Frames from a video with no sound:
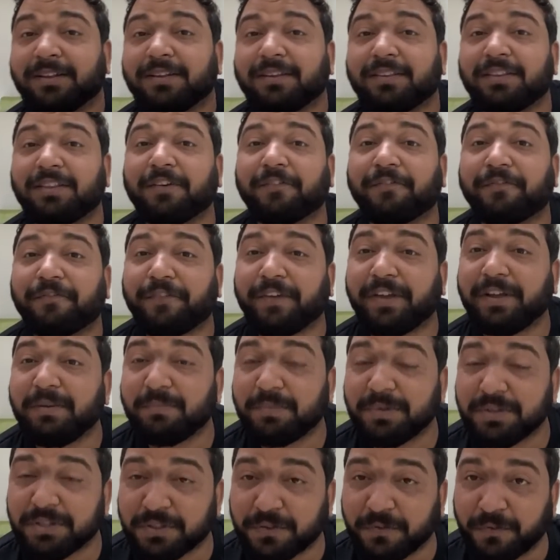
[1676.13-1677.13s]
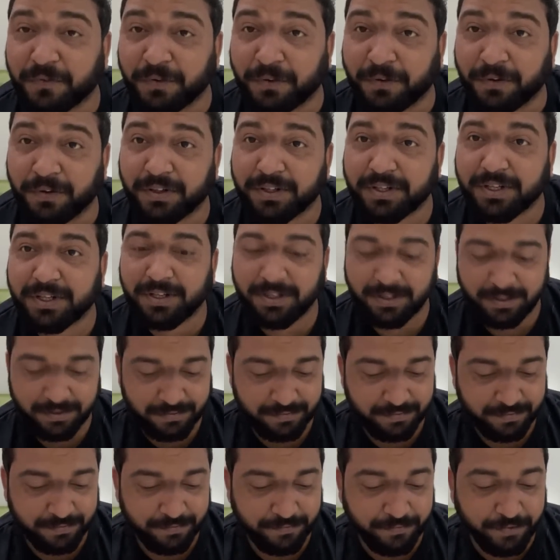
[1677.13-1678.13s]
The famous work.
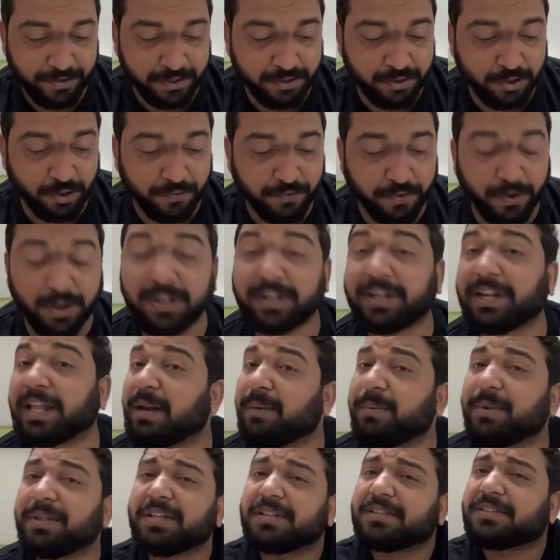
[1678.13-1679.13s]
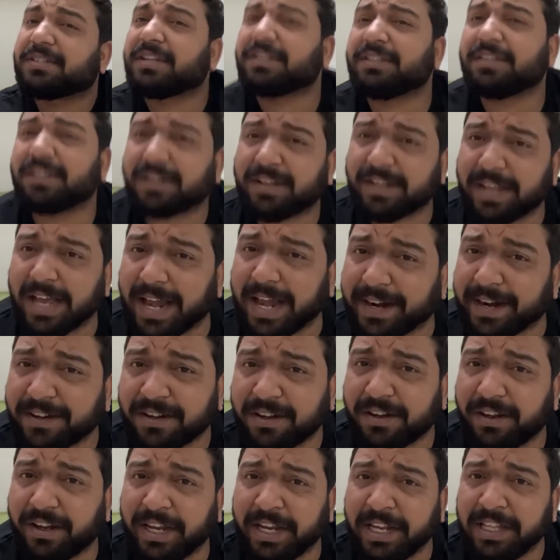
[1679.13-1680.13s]
First of all, tell me this thing, the
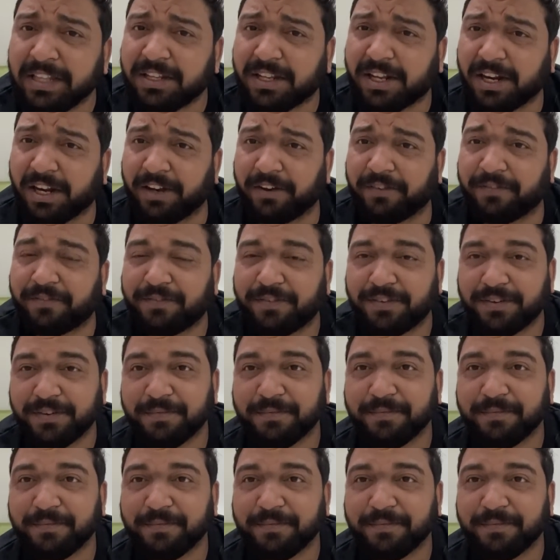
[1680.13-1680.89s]
character Heathcliff.